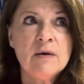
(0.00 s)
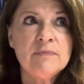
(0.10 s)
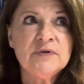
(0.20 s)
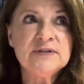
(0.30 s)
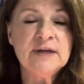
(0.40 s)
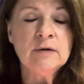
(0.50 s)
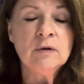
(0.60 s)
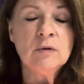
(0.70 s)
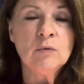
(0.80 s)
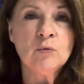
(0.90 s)
the
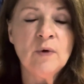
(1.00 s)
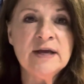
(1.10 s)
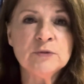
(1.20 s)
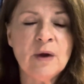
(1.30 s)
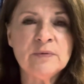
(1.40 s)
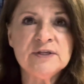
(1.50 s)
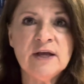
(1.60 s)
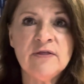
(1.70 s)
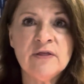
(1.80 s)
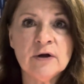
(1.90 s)
single race where I would
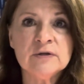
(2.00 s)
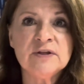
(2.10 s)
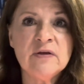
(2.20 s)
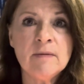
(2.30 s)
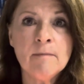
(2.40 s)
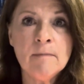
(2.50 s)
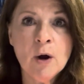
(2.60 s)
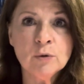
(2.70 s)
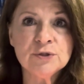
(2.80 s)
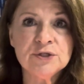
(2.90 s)
say there's the
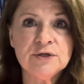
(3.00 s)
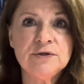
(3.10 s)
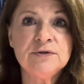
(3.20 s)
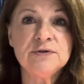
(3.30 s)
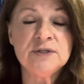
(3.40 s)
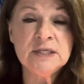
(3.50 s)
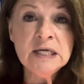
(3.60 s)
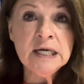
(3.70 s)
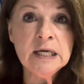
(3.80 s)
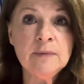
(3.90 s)
most to
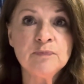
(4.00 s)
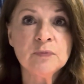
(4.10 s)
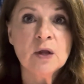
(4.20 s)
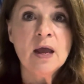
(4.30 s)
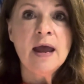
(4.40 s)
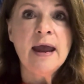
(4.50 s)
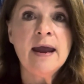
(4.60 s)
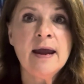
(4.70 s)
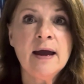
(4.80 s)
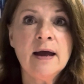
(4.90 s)
see
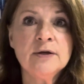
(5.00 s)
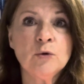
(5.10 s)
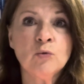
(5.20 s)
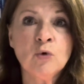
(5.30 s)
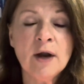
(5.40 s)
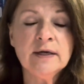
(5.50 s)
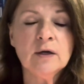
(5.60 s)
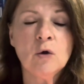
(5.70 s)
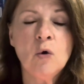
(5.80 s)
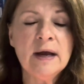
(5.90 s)
and run
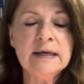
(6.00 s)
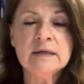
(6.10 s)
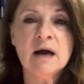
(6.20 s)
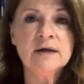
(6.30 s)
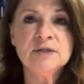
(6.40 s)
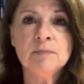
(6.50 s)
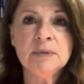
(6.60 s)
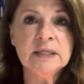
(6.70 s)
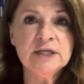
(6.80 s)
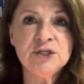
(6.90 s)
in quiet
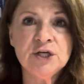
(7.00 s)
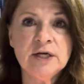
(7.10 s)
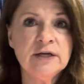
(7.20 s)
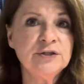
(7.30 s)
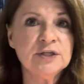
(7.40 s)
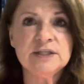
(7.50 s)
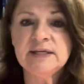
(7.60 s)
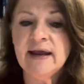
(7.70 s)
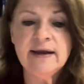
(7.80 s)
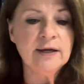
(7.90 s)
contemplation and just
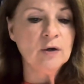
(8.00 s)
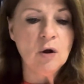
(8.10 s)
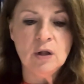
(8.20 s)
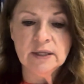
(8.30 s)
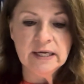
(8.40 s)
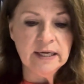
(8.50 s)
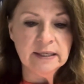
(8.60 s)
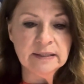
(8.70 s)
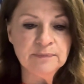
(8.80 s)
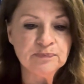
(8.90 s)
take it all
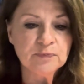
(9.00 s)
in.